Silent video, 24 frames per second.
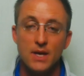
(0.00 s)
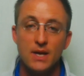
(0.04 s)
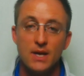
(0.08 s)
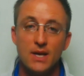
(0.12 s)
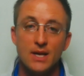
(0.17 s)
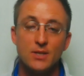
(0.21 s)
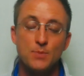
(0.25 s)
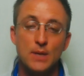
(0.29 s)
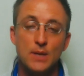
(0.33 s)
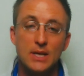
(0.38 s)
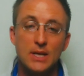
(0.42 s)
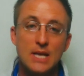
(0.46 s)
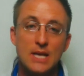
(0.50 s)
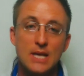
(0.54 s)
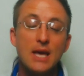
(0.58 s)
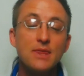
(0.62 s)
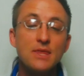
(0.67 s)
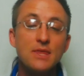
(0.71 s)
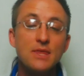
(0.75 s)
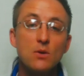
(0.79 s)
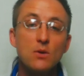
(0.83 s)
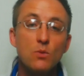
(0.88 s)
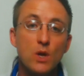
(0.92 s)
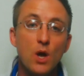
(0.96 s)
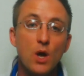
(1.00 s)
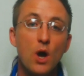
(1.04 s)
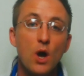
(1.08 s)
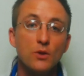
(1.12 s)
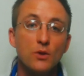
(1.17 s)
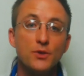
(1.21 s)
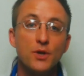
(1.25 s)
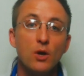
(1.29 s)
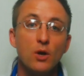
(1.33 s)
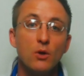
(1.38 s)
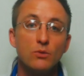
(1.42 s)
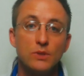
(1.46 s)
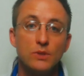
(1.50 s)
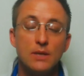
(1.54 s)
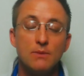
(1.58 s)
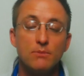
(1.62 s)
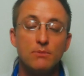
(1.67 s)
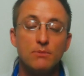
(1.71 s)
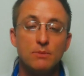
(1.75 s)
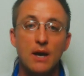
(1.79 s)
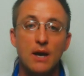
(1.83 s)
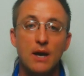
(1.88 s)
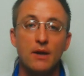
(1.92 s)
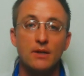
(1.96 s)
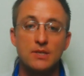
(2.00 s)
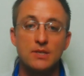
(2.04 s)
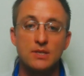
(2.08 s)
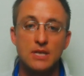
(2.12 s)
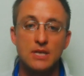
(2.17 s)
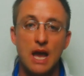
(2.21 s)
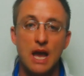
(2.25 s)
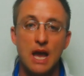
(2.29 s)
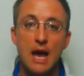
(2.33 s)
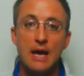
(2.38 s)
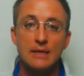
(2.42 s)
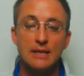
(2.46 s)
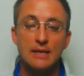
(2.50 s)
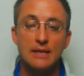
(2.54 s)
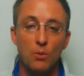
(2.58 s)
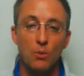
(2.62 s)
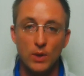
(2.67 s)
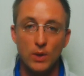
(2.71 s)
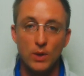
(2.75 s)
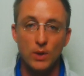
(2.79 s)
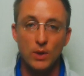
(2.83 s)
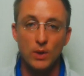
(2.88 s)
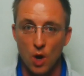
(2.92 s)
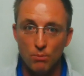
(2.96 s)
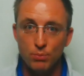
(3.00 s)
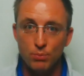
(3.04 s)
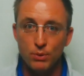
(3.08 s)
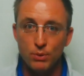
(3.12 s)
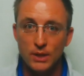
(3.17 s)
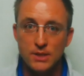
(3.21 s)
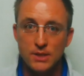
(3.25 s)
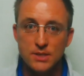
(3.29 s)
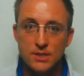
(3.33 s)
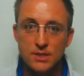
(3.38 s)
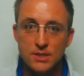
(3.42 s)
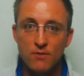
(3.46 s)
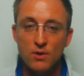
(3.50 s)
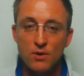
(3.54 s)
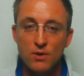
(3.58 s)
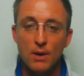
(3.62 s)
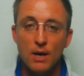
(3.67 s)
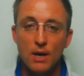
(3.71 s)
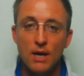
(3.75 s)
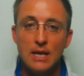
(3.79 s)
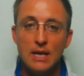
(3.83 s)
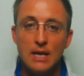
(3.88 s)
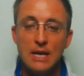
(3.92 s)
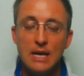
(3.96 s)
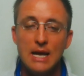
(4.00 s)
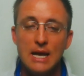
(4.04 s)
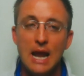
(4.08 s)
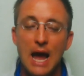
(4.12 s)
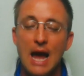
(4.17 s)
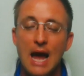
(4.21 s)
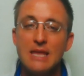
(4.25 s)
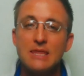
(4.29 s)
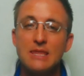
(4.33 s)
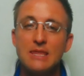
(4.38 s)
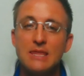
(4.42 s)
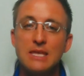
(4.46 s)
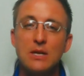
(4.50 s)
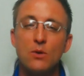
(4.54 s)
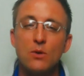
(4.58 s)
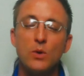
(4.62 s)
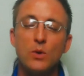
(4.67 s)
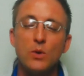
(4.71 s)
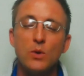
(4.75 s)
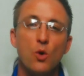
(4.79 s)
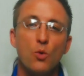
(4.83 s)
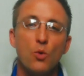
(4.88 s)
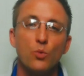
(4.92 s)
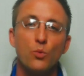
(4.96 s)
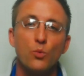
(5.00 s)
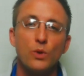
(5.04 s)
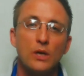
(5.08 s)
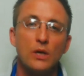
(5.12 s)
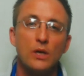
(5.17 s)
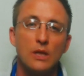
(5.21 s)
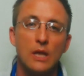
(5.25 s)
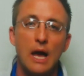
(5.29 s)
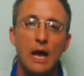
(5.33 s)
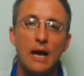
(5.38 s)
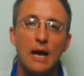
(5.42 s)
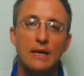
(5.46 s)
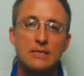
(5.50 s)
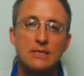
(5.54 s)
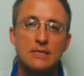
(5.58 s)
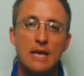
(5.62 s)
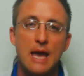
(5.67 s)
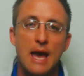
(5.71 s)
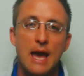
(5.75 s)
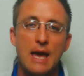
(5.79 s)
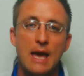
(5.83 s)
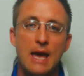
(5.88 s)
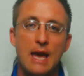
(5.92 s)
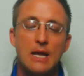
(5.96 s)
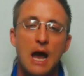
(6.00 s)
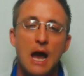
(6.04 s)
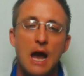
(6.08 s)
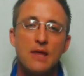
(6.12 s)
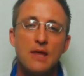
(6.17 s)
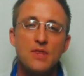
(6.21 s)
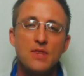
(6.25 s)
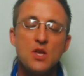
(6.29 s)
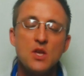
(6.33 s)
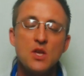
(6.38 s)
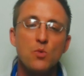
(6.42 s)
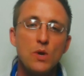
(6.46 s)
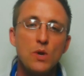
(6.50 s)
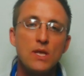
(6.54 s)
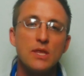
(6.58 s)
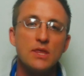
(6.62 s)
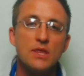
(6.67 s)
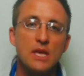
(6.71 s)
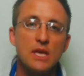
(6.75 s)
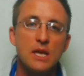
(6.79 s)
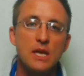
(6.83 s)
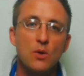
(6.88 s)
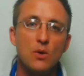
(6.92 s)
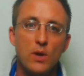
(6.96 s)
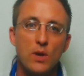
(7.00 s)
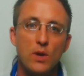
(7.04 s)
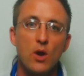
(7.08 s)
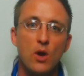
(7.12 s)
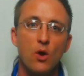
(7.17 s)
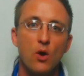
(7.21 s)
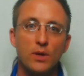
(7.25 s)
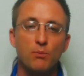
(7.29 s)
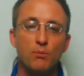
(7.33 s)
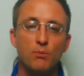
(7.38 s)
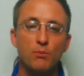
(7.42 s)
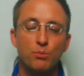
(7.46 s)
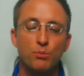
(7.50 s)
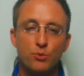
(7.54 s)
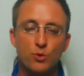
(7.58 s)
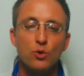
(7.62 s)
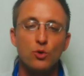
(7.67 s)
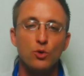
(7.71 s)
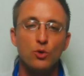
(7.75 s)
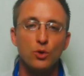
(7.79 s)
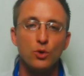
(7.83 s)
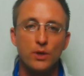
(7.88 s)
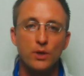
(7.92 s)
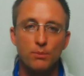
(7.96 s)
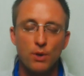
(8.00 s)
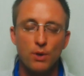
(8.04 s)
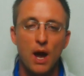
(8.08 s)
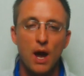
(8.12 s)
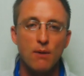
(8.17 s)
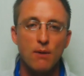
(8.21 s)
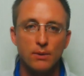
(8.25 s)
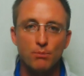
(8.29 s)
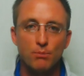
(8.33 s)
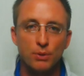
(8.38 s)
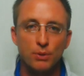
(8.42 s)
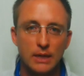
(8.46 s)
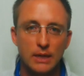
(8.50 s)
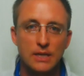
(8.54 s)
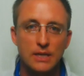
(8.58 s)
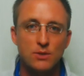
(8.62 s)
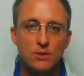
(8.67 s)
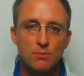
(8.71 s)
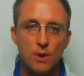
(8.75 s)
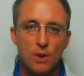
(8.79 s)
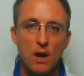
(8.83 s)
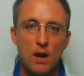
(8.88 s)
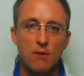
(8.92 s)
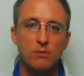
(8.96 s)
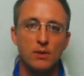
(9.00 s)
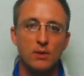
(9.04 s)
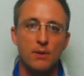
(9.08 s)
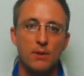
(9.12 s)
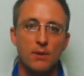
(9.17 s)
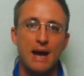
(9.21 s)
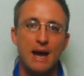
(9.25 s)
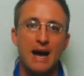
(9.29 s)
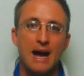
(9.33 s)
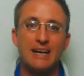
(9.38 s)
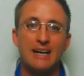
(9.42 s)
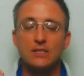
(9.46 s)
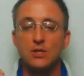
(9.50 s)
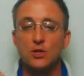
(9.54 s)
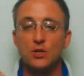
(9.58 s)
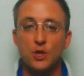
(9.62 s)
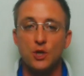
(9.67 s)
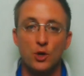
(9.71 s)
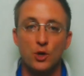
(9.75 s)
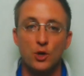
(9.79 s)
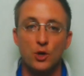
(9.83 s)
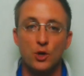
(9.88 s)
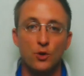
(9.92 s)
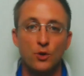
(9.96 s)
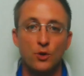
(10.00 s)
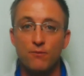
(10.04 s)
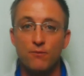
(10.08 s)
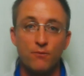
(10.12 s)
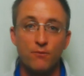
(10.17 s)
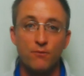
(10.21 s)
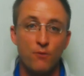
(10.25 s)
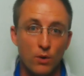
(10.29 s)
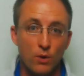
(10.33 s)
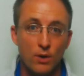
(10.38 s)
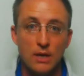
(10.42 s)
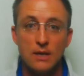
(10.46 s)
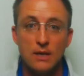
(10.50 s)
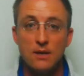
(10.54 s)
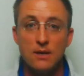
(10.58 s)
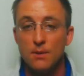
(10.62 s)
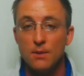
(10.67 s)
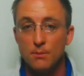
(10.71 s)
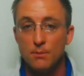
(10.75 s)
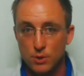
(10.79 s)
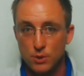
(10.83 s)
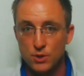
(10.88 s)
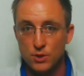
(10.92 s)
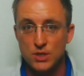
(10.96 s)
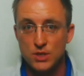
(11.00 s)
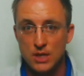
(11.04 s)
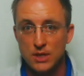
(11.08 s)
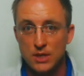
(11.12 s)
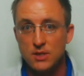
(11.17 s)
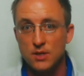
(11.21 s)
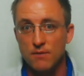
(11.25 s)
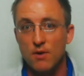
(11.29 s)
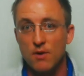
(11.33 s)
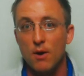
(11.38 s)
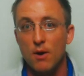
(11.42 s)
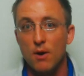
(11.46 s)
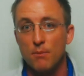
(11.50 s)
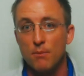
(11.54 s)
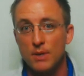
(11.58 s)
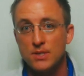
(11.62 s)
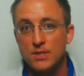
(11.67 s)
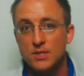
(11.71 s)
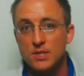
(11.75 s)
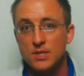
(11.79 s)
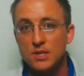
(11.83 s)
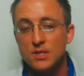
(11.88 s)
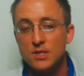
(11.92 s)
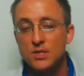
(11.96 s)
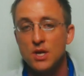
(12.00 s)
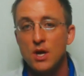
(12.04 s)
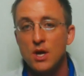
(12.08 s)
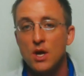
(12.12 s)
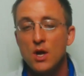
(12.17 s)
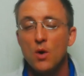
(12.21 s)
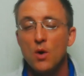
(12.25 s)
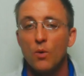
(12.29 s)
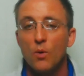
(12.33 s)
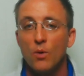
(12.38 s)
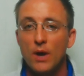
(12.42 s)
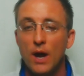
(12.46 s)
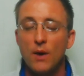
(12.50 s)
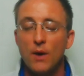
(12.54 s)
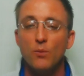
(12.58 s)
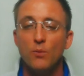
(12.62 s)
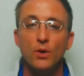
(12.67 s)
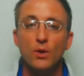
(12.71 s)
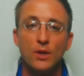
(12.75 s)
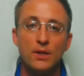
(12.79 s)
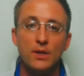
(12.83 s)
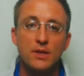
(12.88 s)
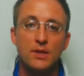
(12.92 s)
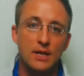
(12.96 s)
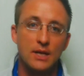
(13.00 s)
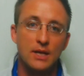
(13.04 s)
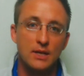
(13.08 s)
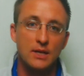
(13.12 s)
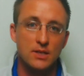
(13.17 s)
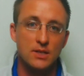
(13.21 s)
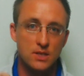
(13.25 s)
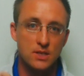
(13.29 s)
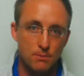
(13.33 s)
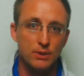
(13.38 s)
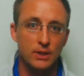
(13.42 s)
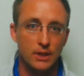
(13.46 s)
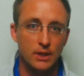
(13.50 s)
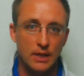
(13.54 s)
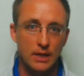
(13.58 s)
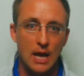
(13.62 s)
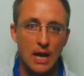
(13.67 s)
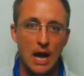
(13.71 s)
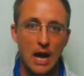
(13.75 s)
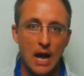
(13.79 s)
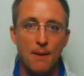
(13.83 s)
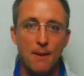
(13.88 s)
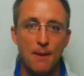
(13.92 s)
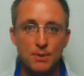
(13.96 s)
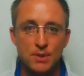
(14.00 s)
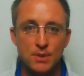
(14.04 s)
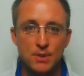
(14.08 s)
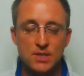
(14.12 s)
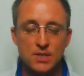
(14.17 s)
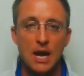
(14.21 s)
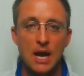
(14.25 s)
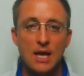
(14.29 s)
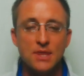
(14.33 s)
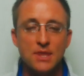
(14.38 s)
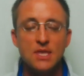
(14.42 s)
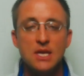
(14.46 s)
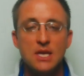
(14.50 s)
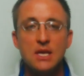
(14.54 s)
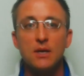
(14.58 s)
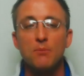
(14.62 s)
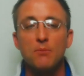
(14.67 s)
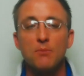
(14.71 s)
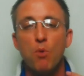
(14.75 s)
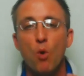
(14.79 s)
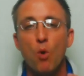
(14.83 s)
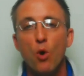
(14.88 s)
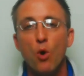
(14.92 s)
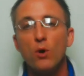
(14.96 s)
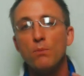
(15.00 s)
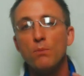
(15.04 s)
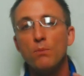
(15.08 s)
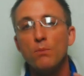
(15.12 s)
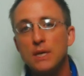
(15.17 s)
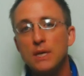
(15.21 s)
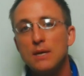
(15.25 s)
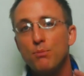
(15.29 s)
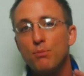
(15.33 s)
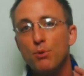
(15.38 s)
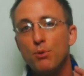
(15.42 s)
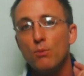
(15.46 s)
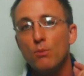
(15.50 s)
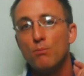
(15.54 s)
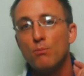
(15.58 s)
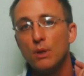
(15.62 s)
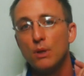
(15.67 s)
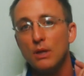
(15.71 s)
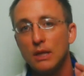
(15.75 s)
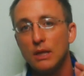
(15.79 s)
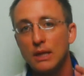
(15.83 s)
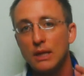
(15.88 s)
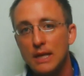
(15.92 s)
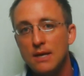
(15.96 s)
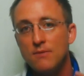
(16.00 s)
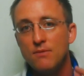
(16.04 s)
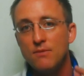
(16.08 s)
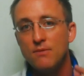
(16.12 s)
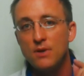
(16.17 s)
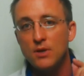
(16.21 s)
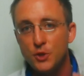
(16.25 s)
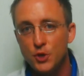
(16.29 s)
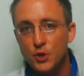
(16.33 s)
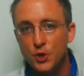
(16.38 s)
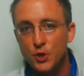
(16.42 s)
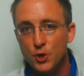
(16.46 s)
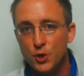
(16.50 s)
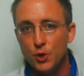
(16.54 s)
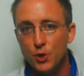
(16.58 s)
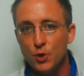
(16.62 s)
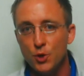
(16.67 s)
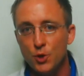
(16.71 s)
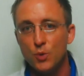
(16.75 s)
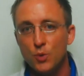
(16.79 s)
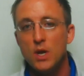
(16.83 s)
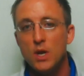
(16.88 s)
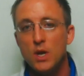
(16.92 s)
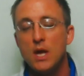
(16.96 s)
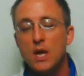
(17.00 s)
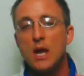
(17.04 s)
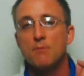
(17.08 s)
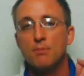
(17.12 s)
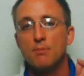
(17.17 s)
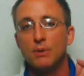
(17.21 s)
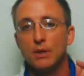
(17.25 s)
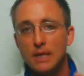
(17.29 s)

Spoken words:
is because I think we all know deep down inside that we don't please everybody, and I think we don't realize that. I think we only probably please about 30–40% of our business, when I really think it's completely opposite. I think more people believe in you and